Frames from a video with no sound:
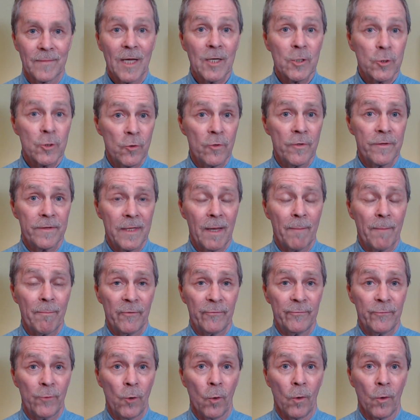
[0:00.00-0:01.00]
Truth number
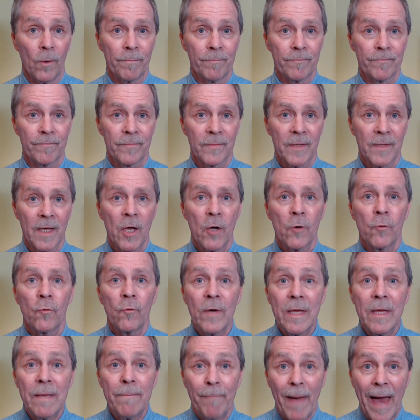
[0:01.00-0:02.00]
4:
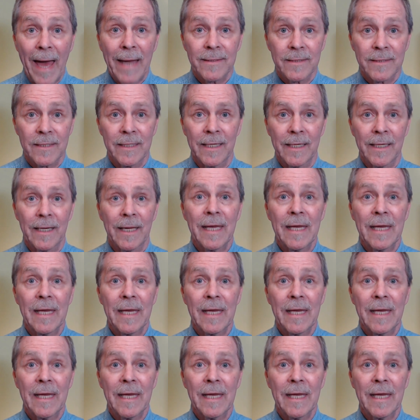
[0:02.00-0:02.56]
repatterning